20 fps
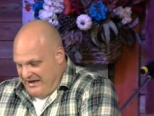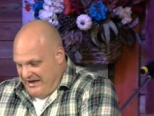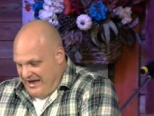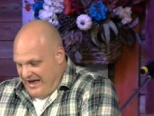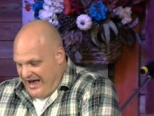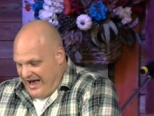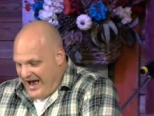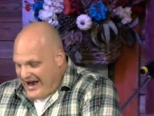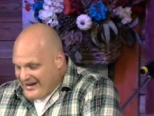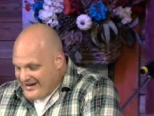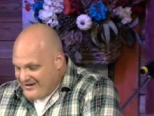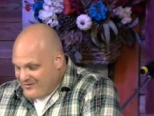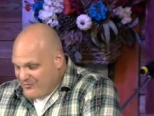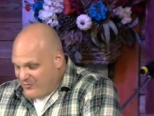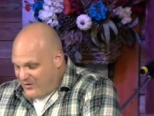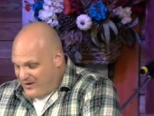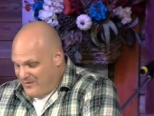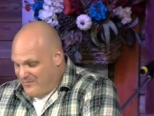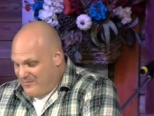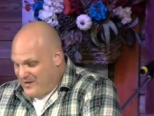I didn't
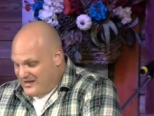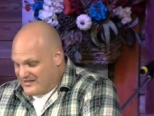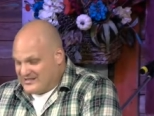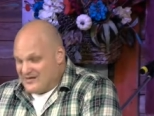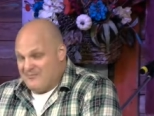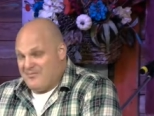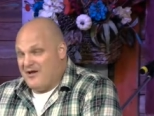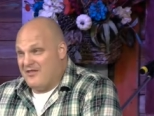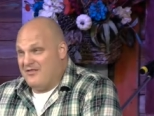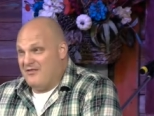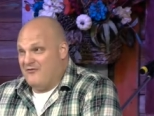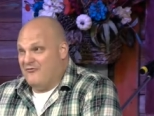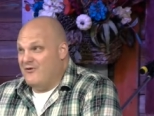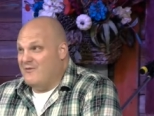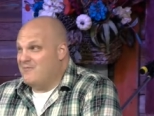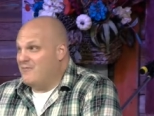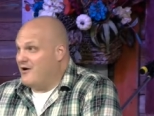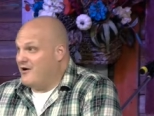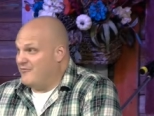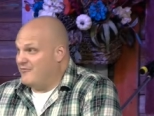want to mess up on the
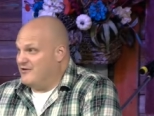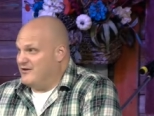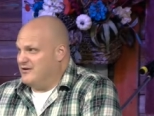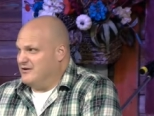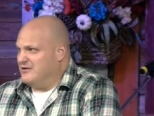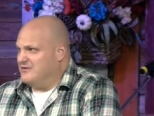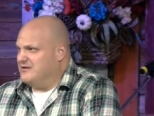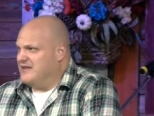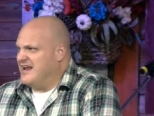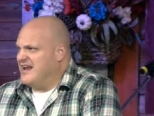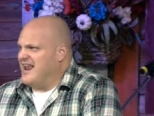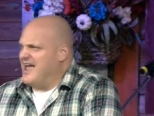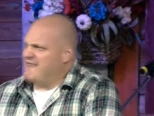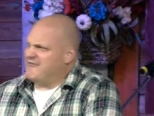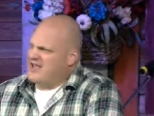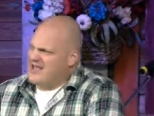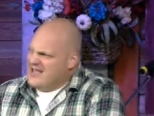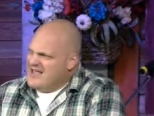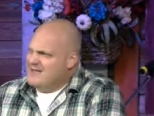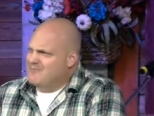football field and have a
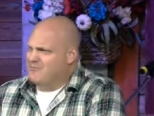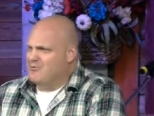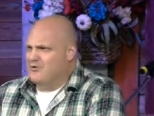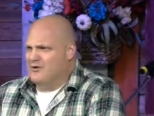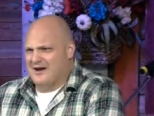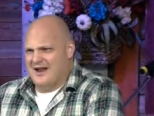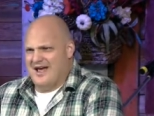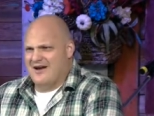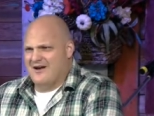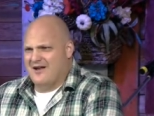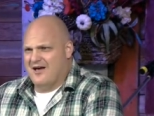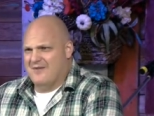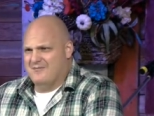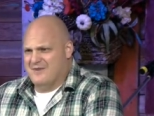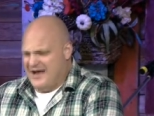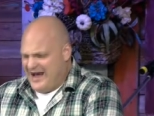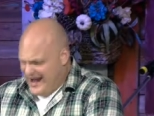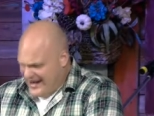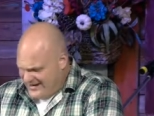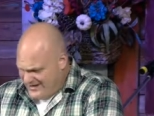hit put out on me.
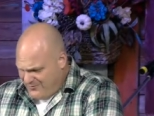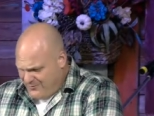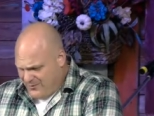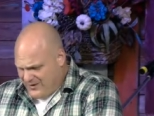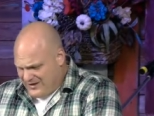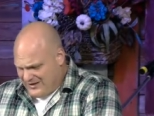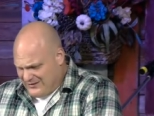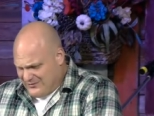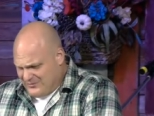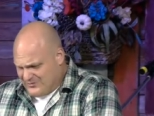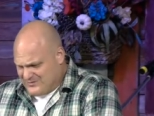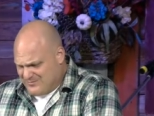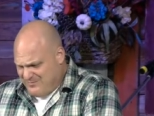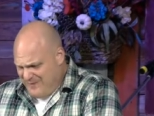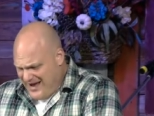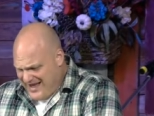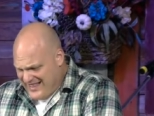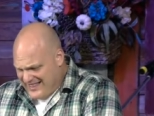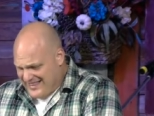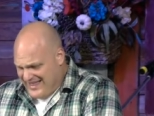I didn't want to lose
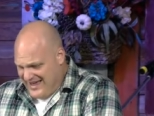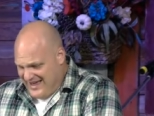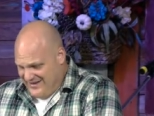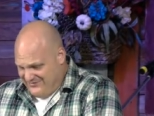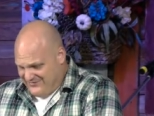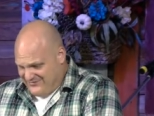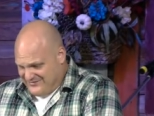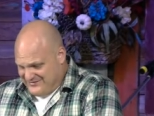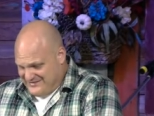my life.